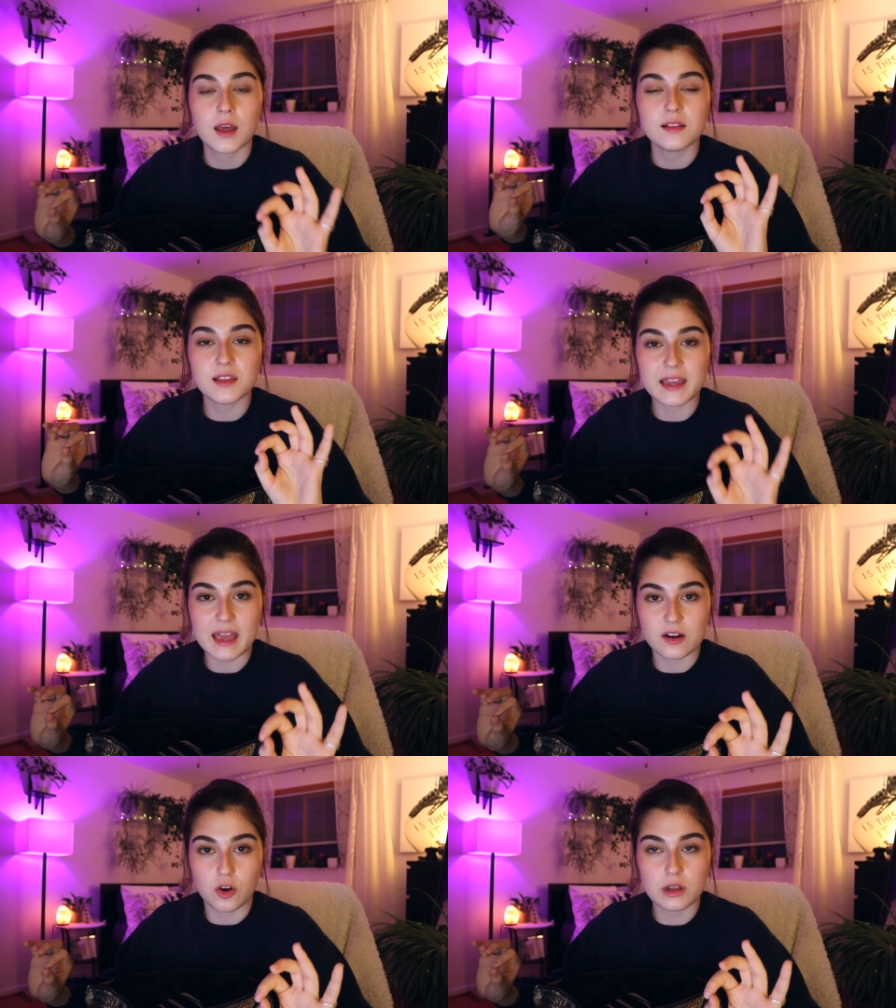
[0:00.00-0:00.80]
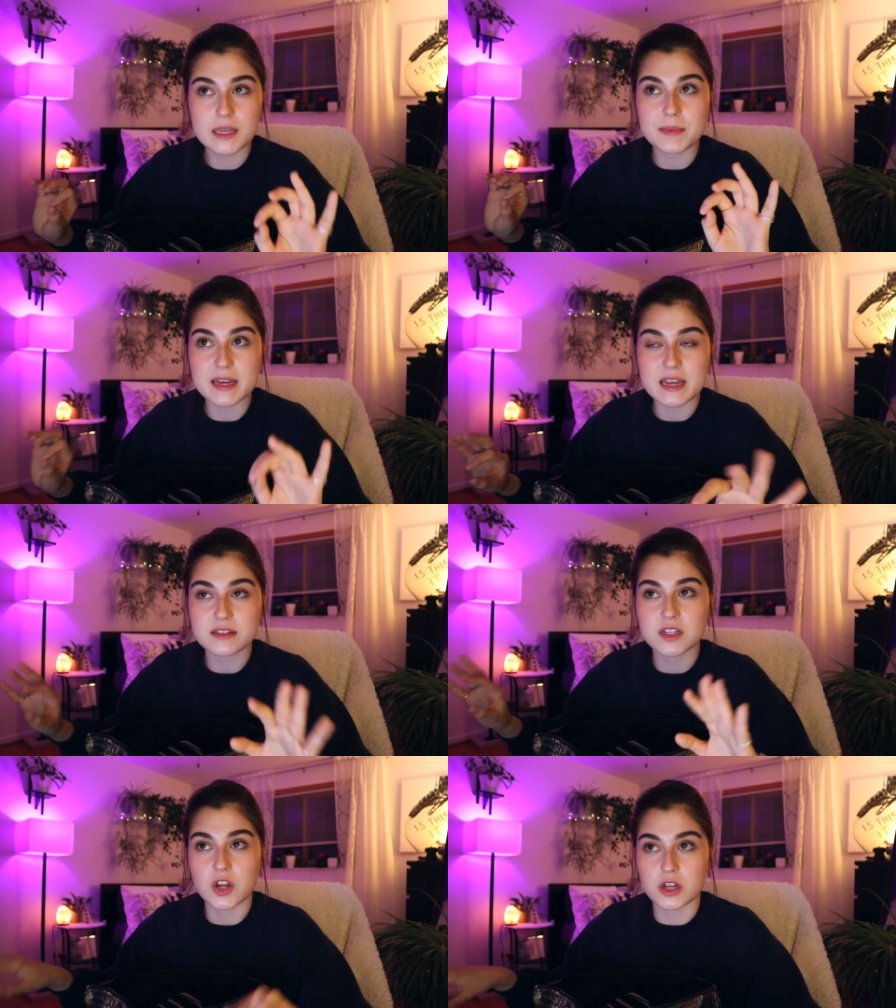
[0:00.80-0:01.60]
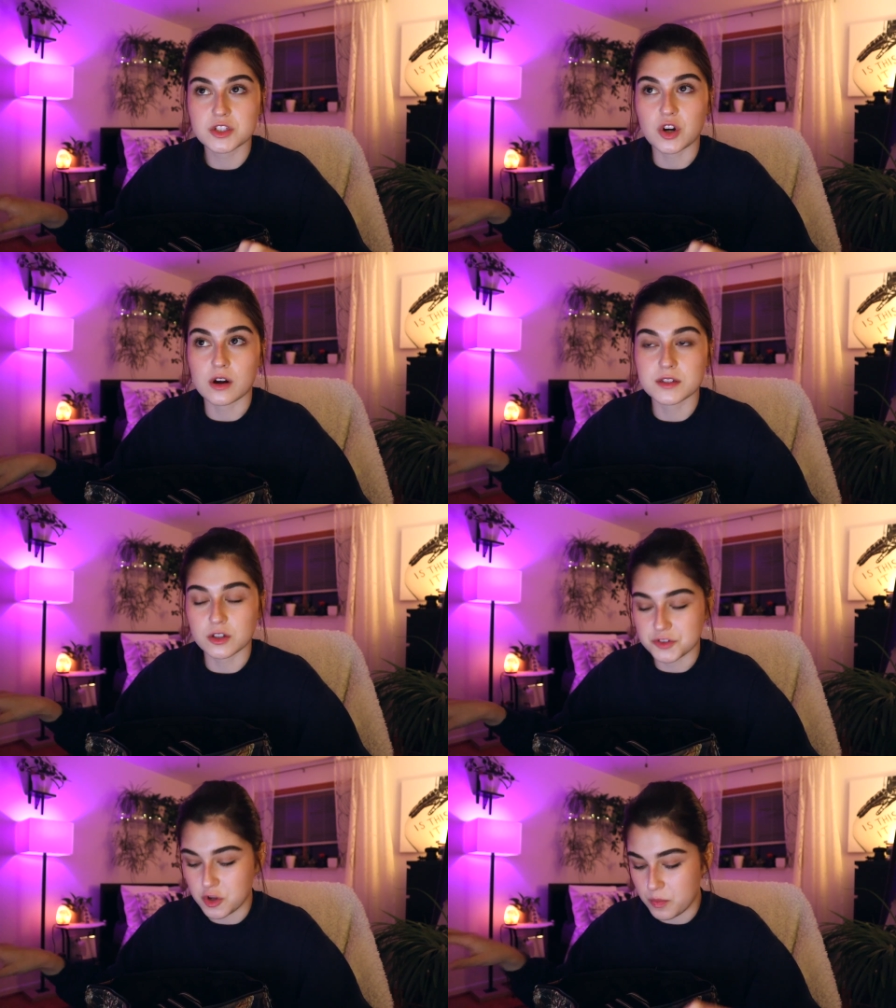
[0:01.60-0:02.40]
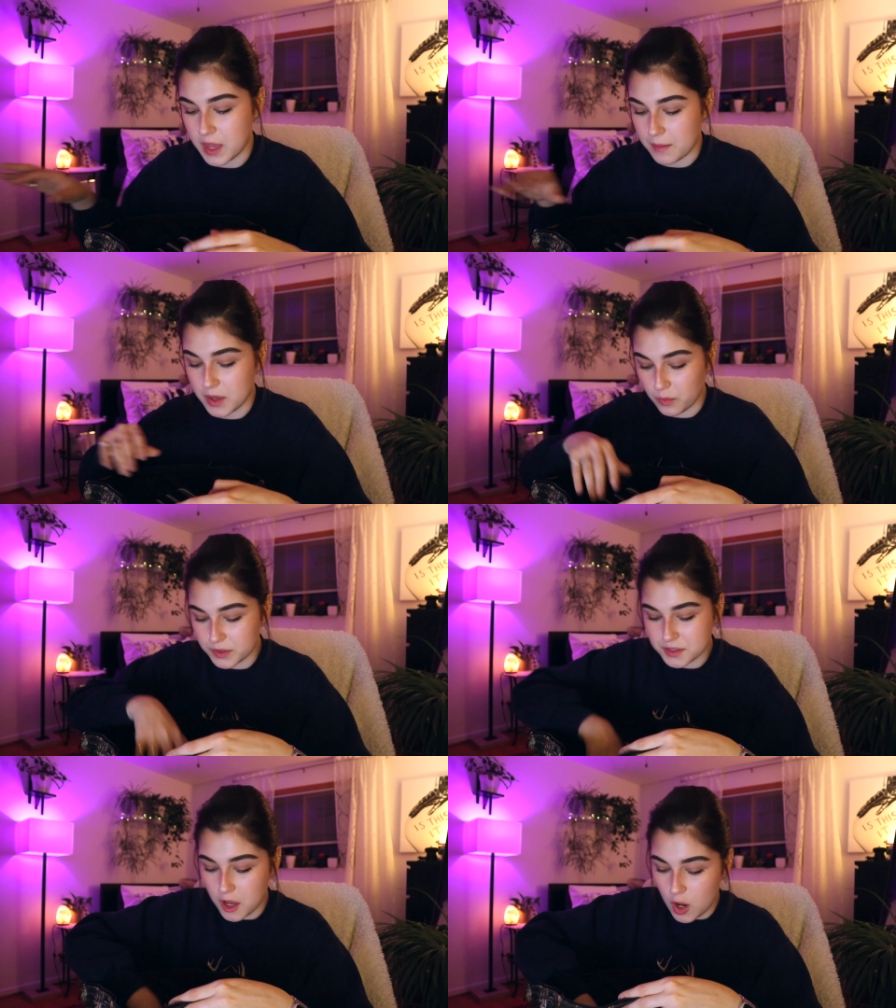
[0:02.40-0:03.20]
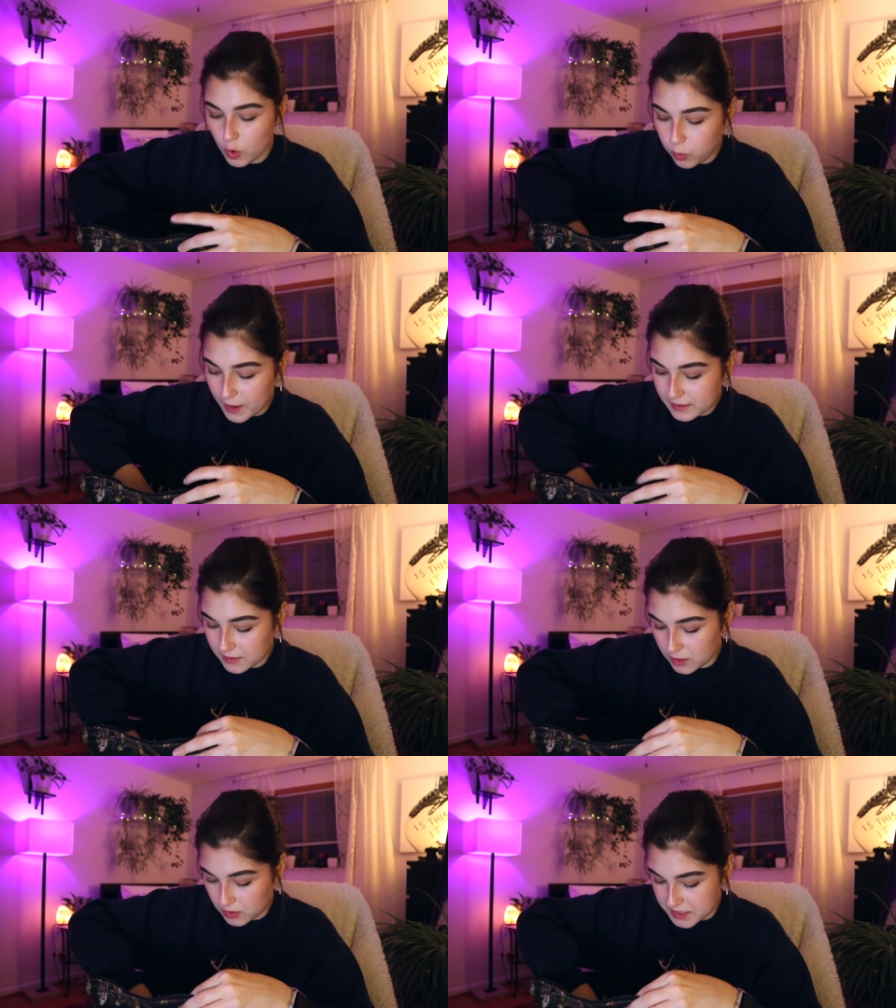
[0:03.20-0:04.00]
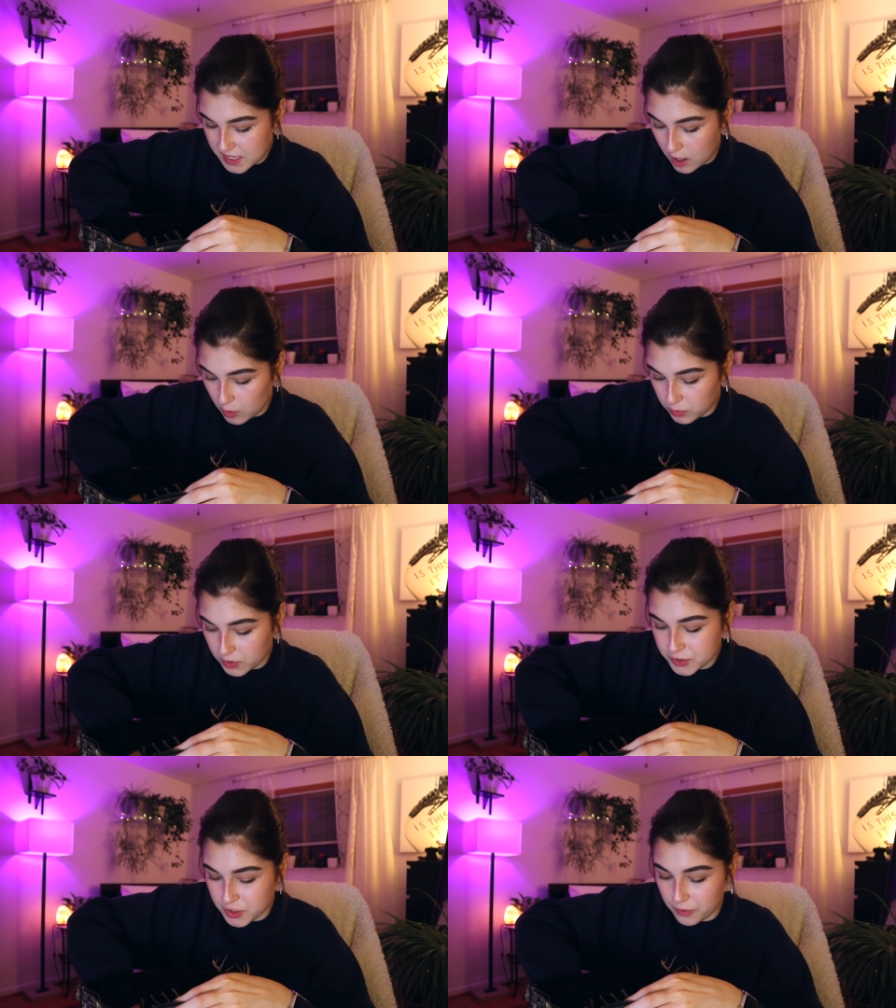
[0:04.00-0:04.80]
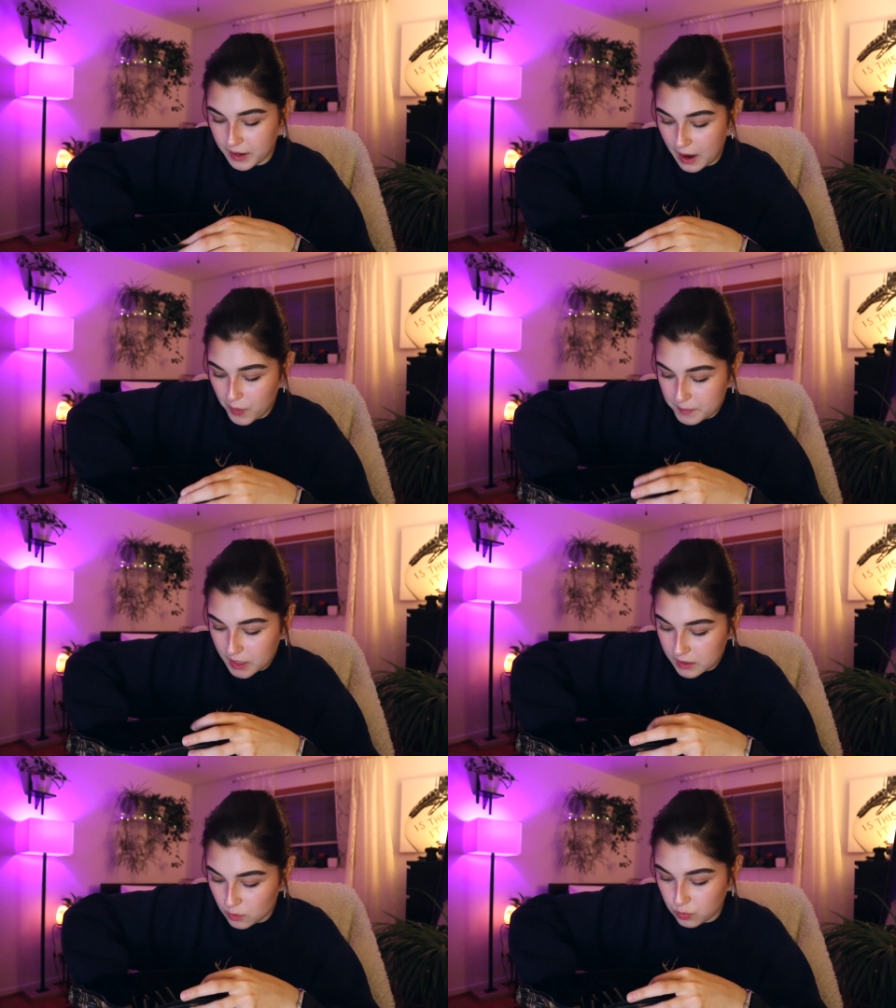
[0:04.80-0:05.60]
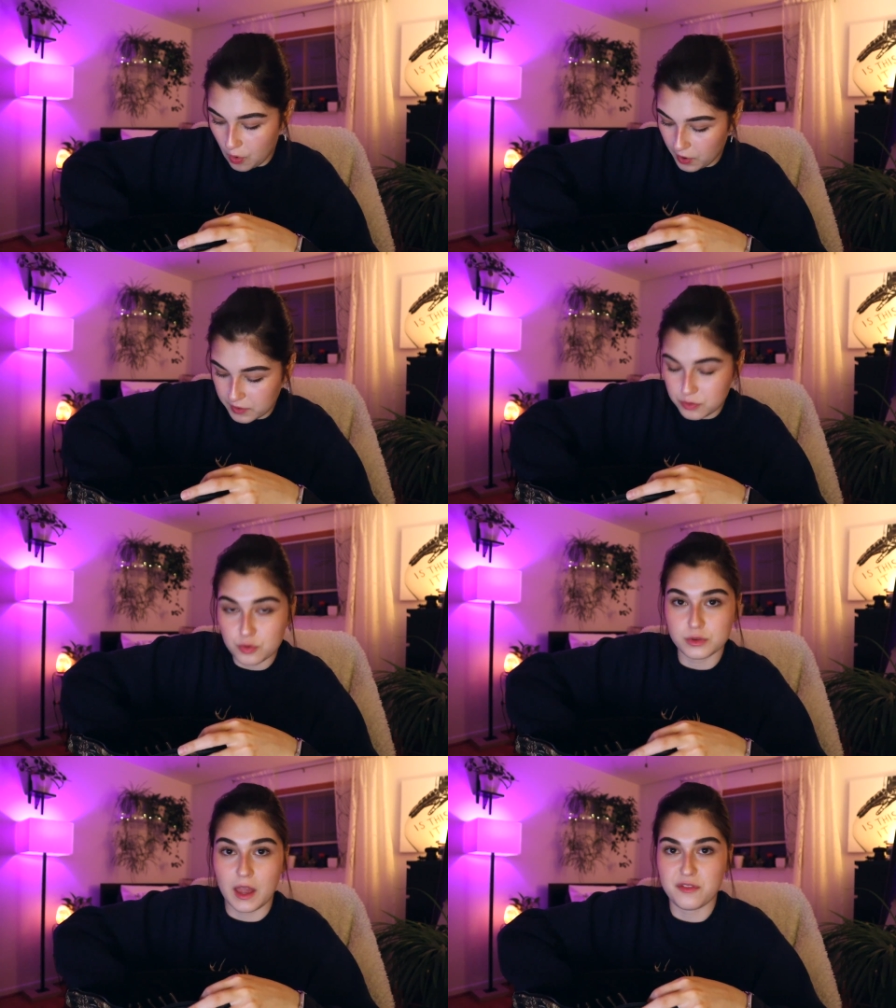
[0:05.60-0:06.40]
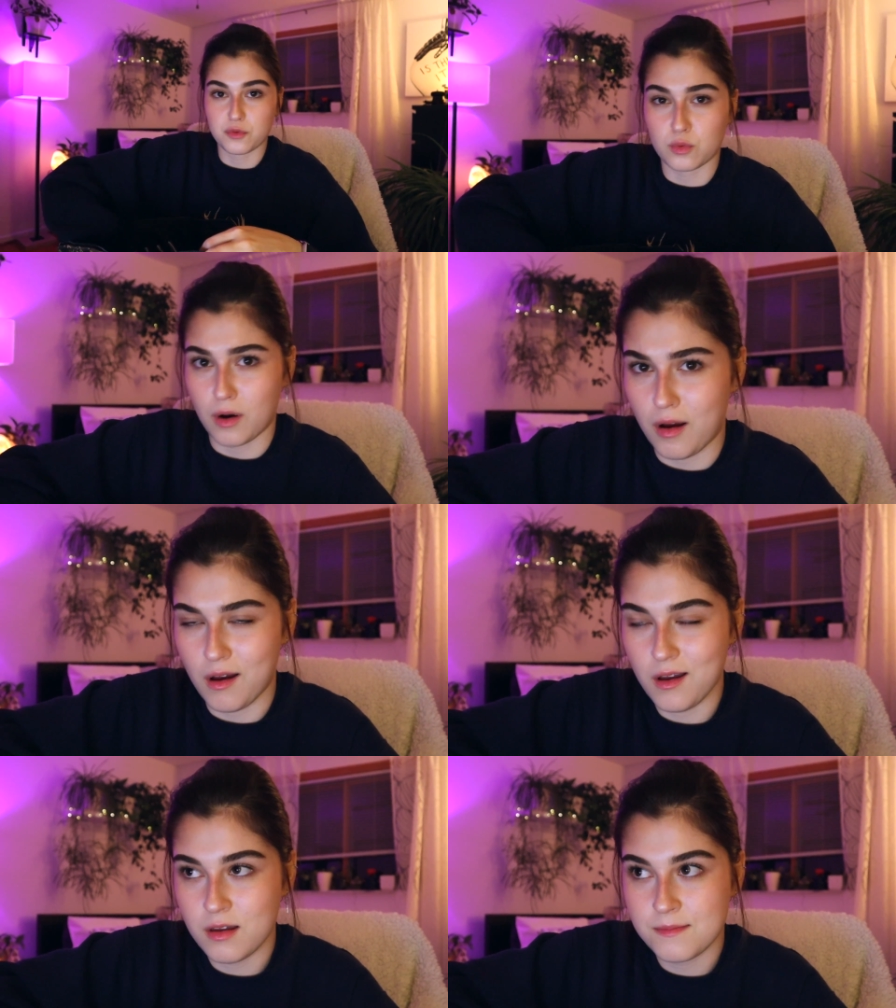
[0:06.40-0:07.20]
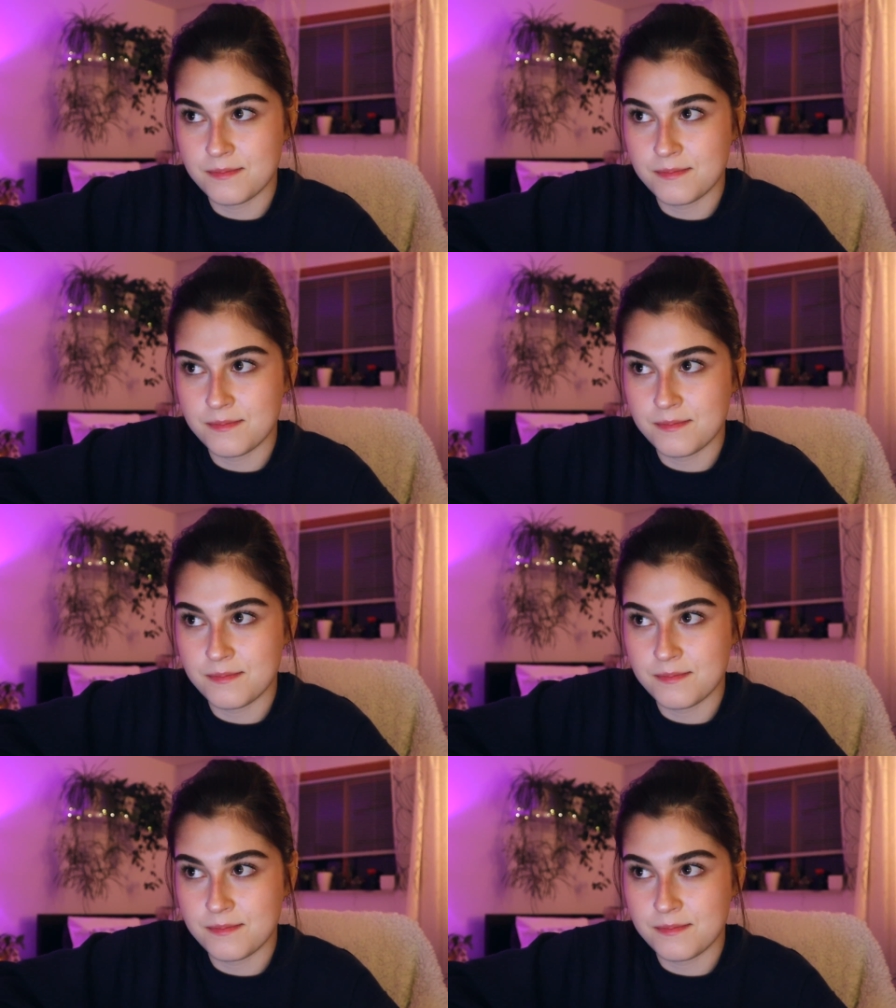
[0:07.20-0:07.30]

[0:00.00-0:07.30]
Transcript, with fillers: like at all. Like my days did not start until 2 p.m. It was quite literally terrible. So now I'm kind of rocking through life raw